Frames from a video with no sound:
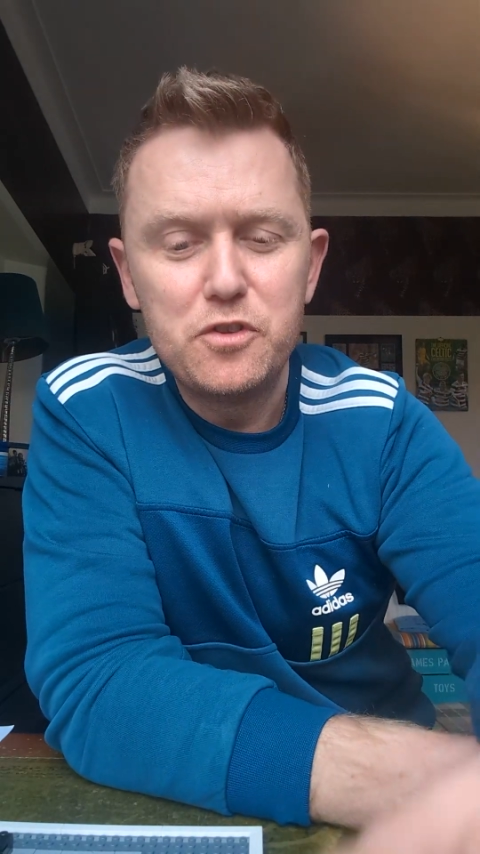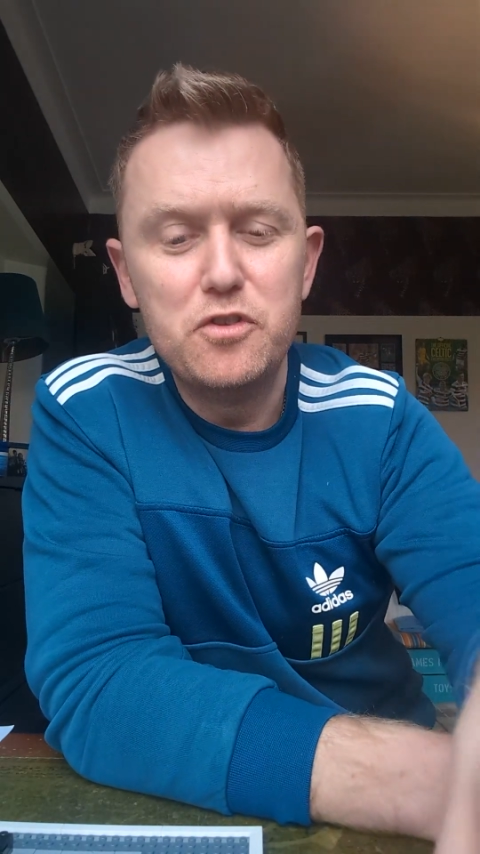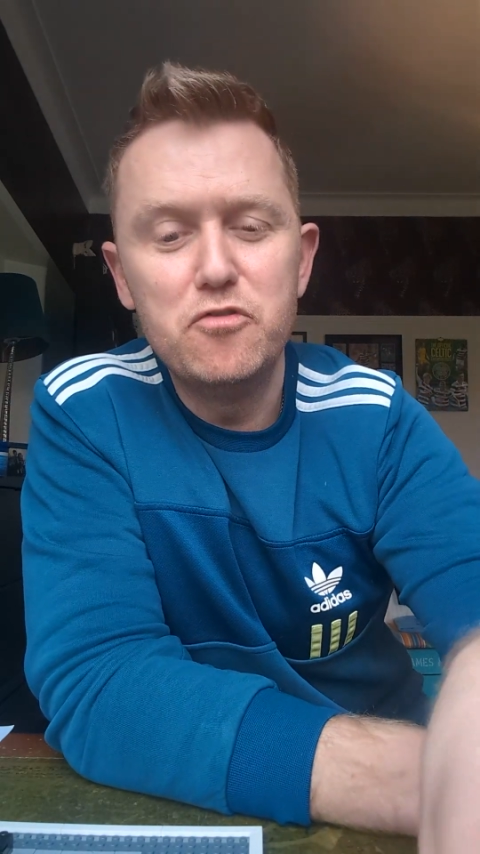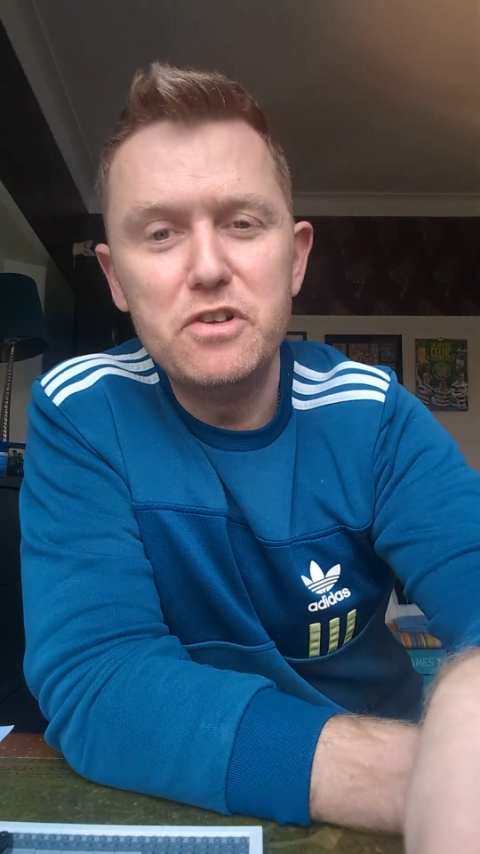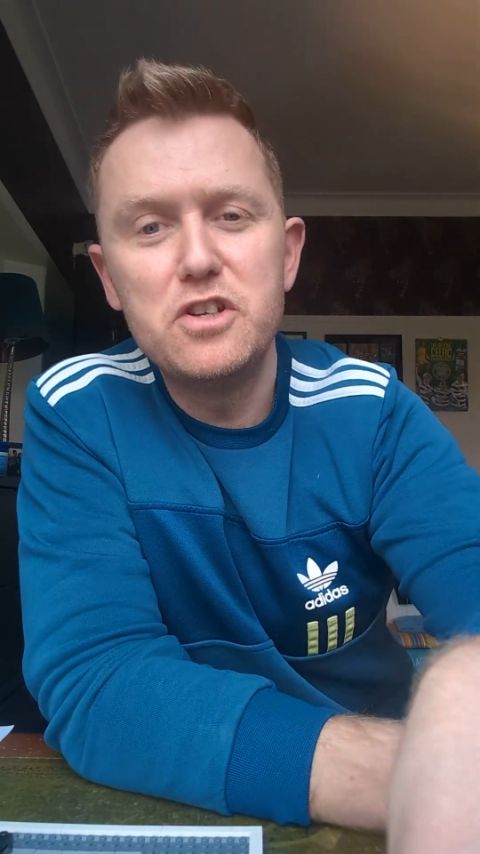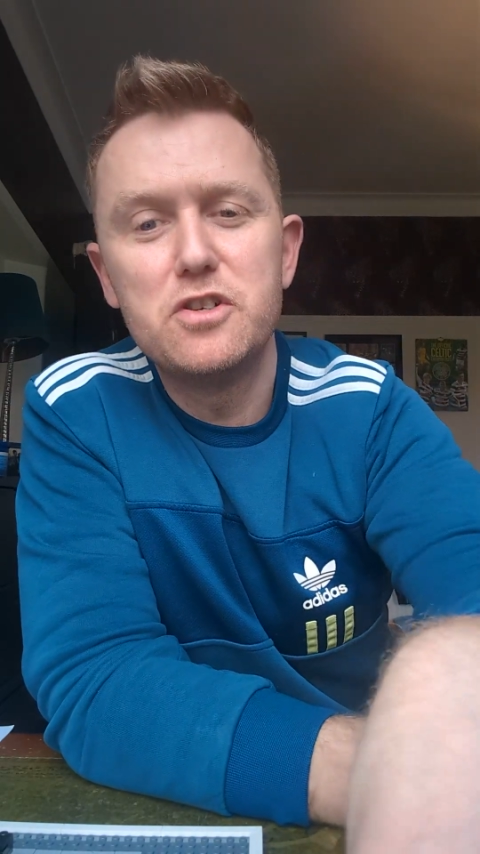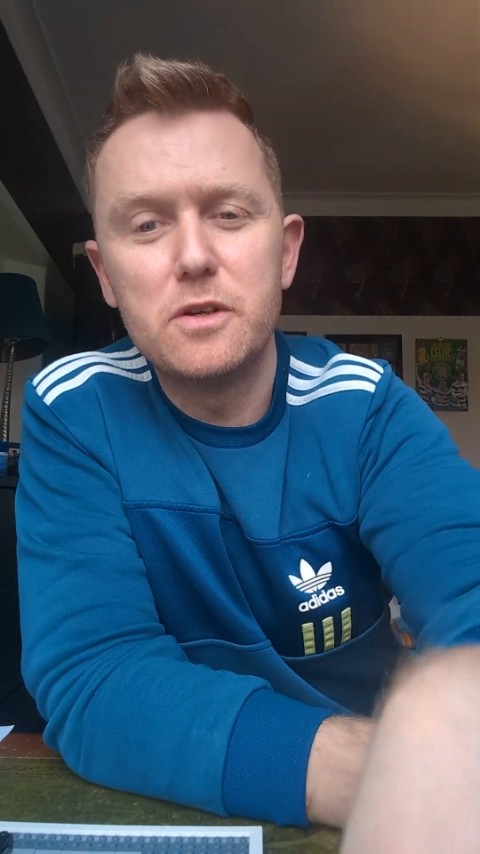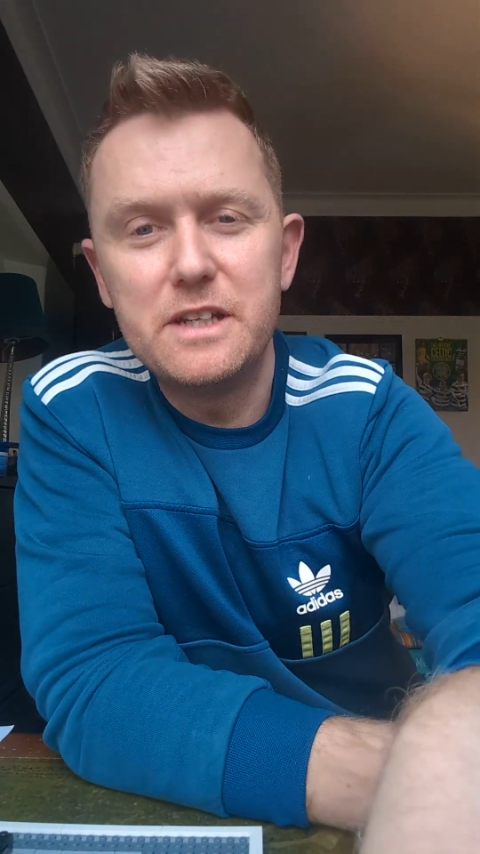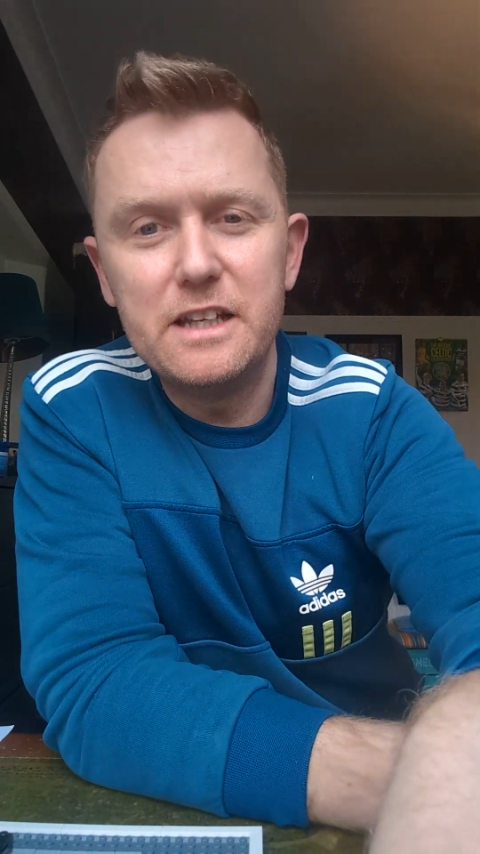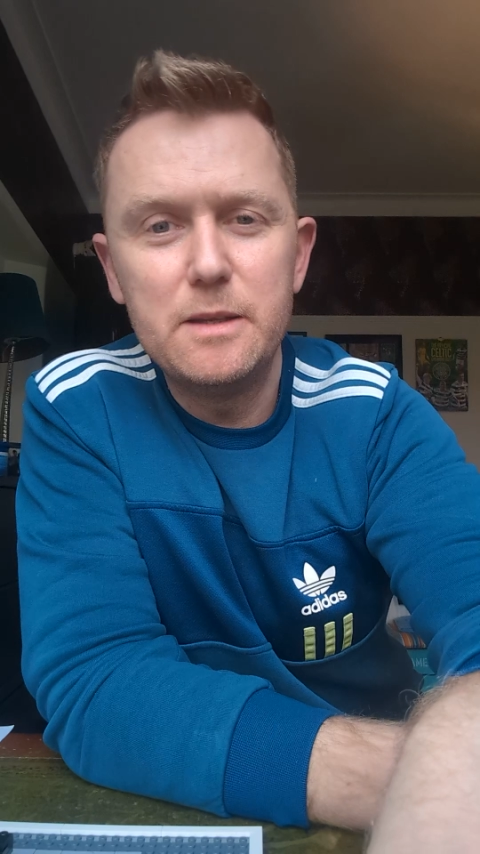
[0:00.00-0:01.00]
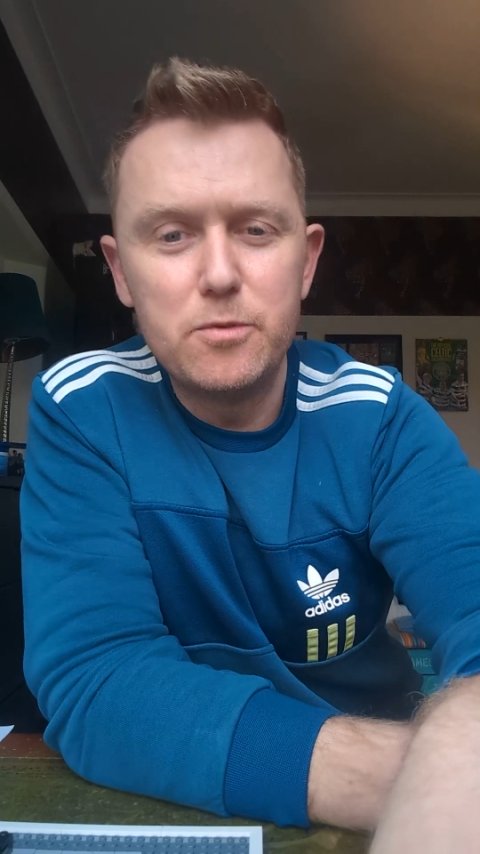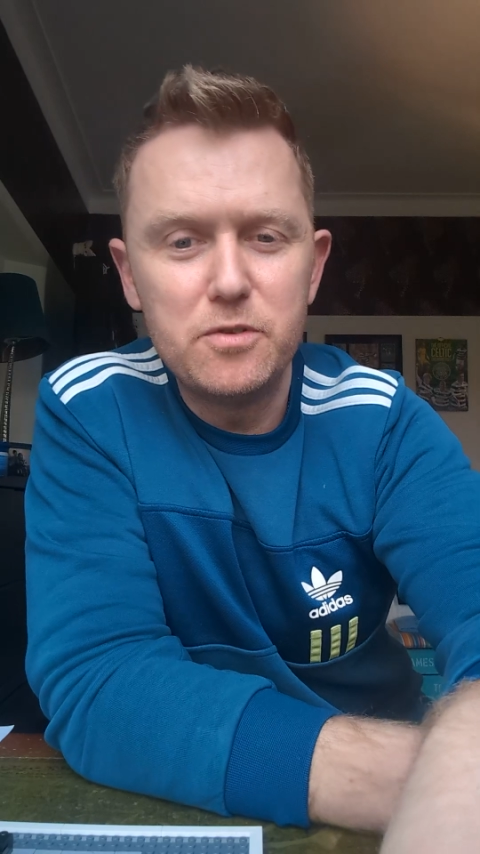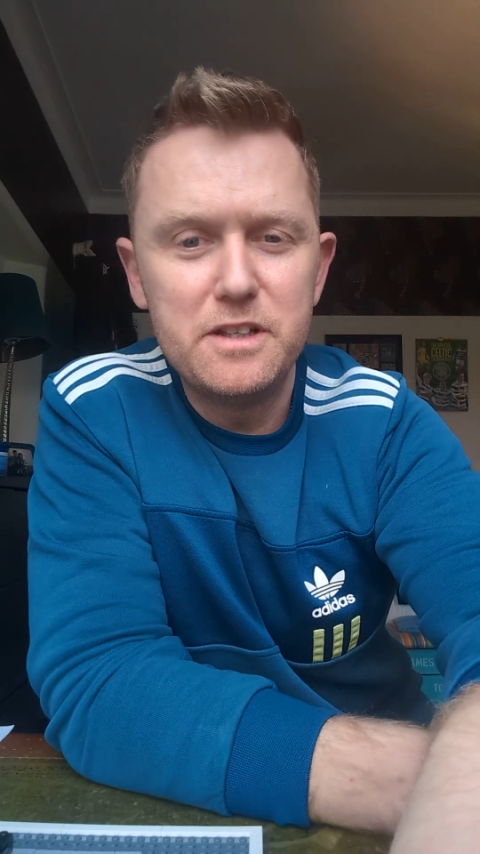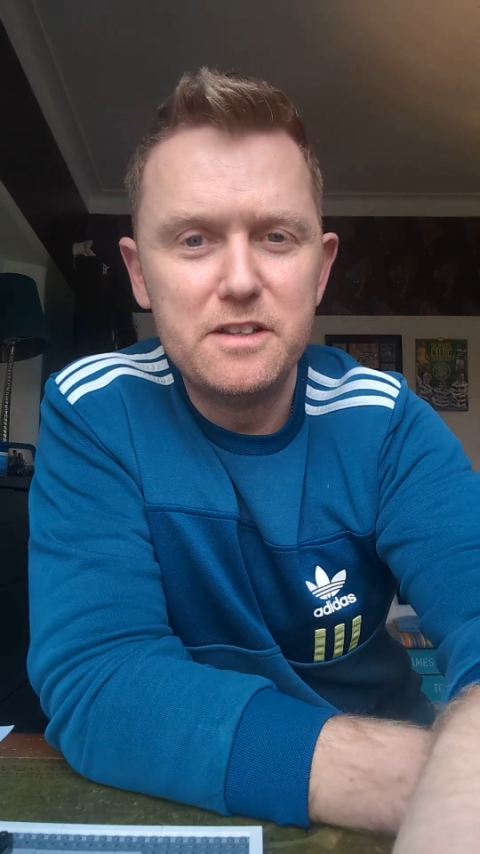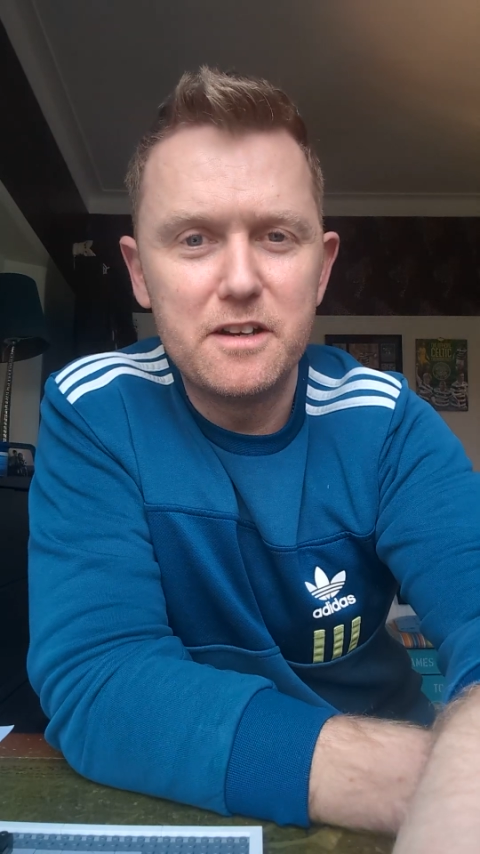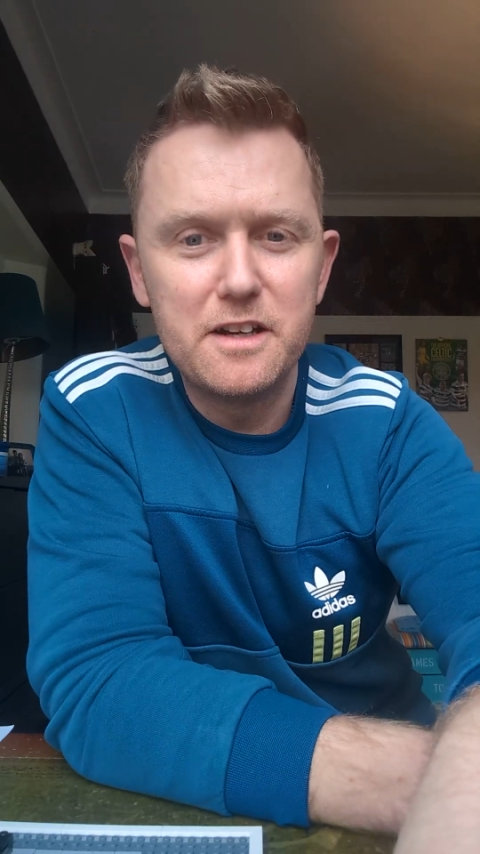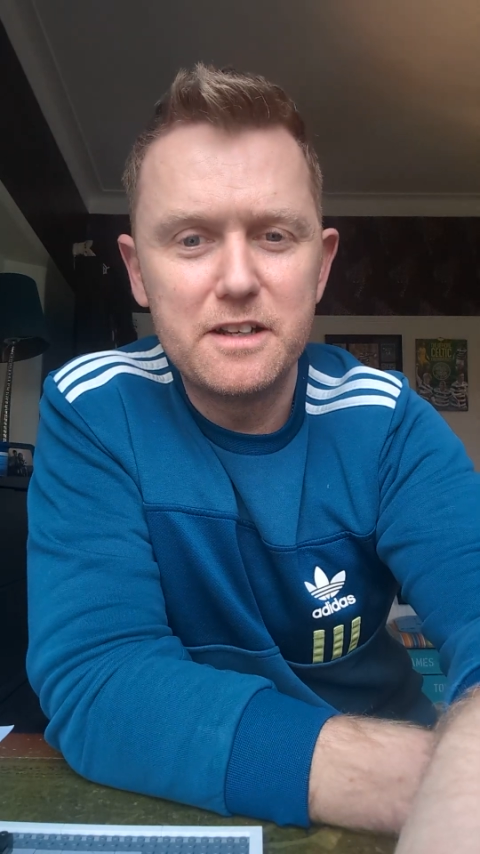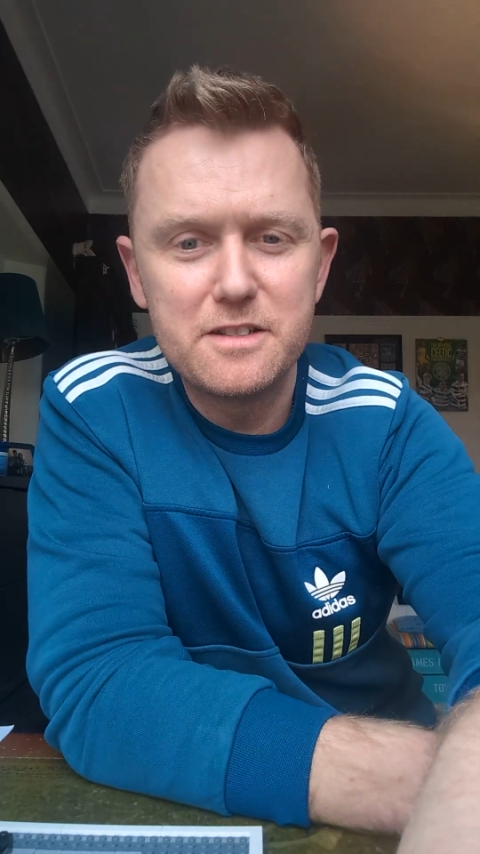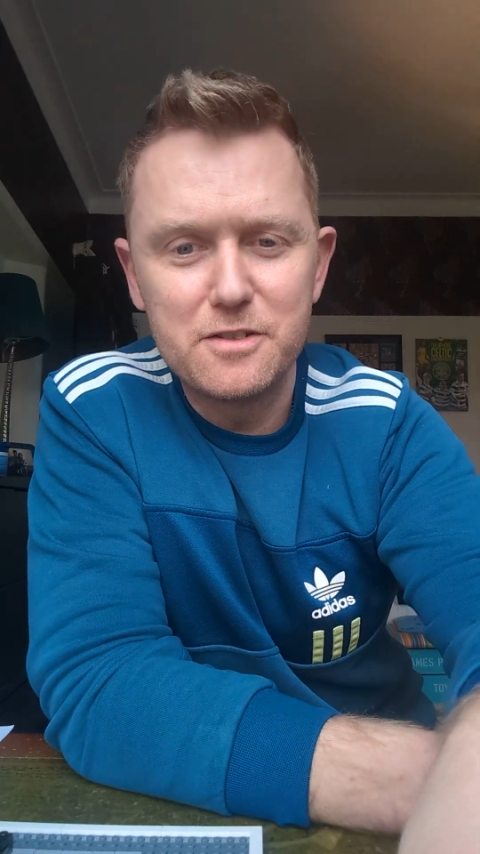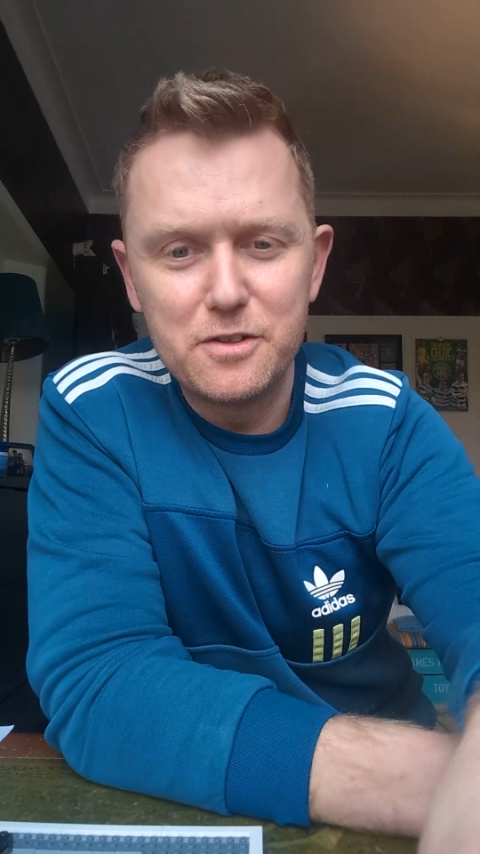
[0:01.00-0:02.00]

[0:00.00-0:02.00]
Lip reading: to reach your daily protein targets